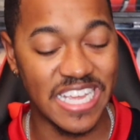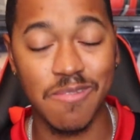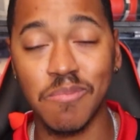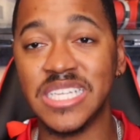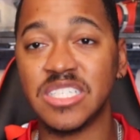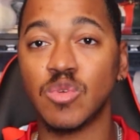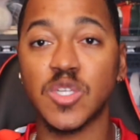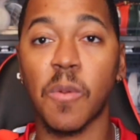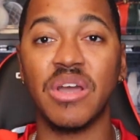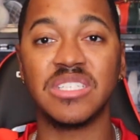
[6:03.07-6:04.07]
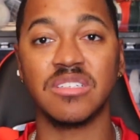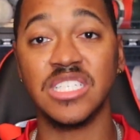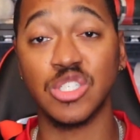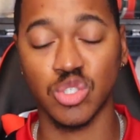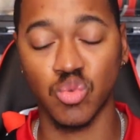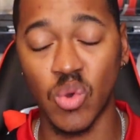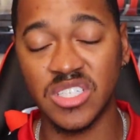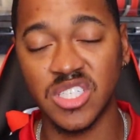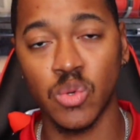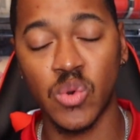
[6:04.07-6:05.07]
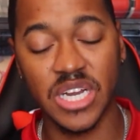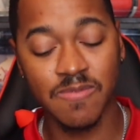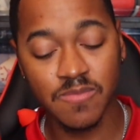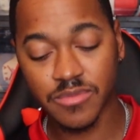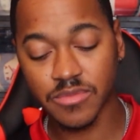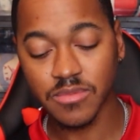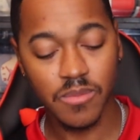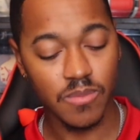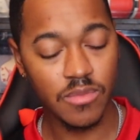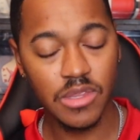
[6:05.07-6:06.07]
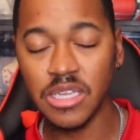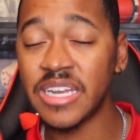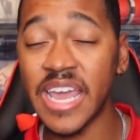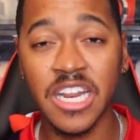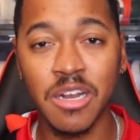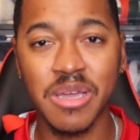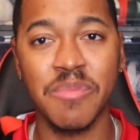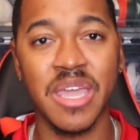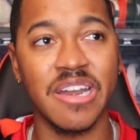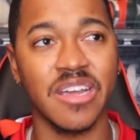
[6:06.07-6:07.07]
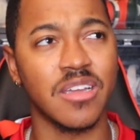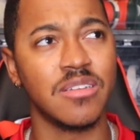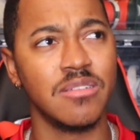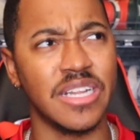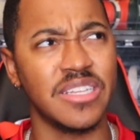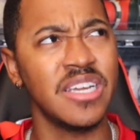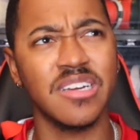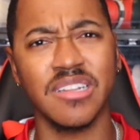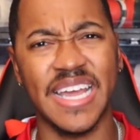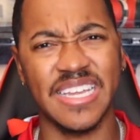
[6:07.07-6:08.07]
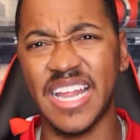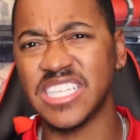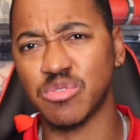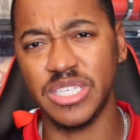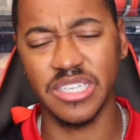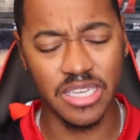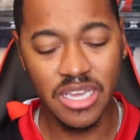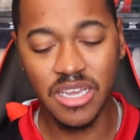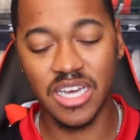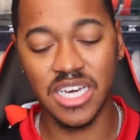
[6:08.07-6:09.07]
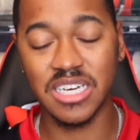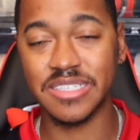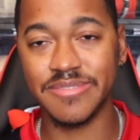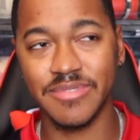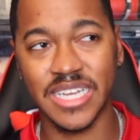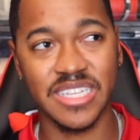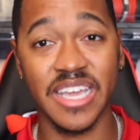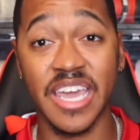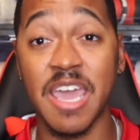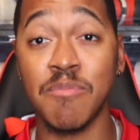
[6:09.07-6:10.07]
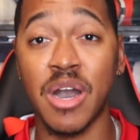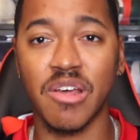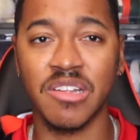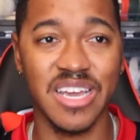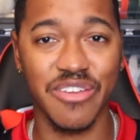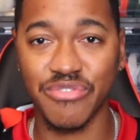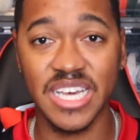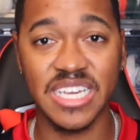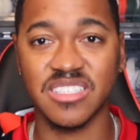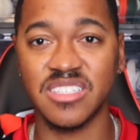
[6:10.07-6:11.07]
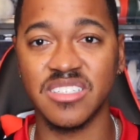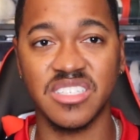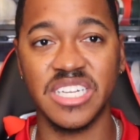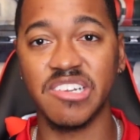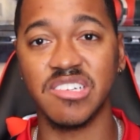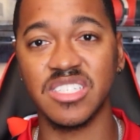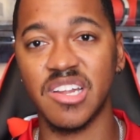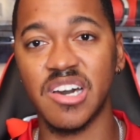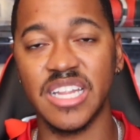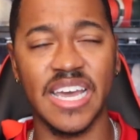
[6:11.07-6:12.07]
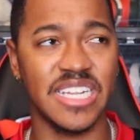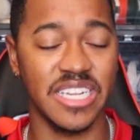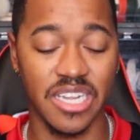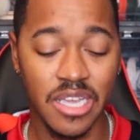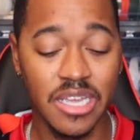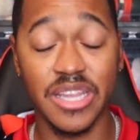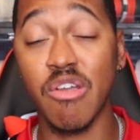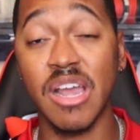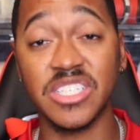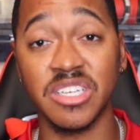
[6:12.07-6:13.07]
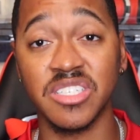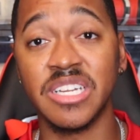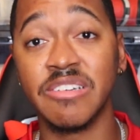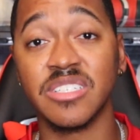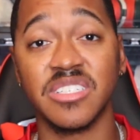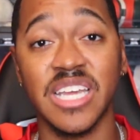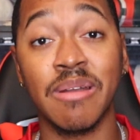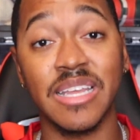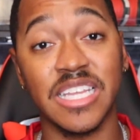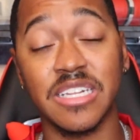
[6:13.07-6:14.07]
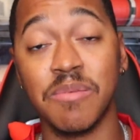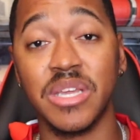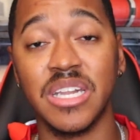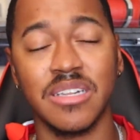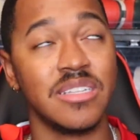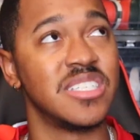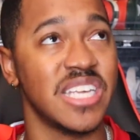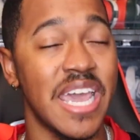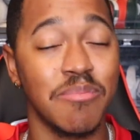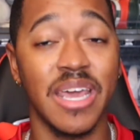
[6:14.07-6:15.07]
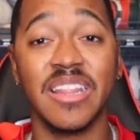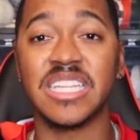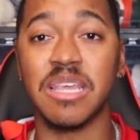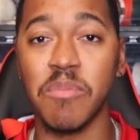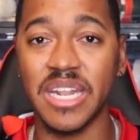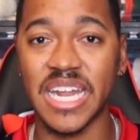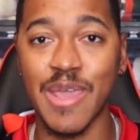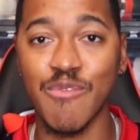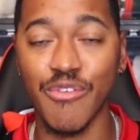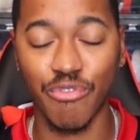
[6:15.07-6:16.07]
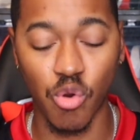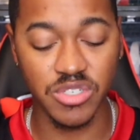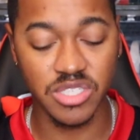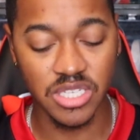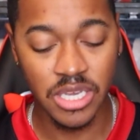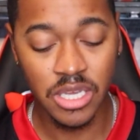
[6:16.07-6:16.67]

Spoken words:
in men's. Retail price on these was $120. And they ended up coming out, I think, like last week, that they came out on like Flex and sneakers and all that. I think they were actually on sneakers the same day that the same day that the Midnight Navy 4s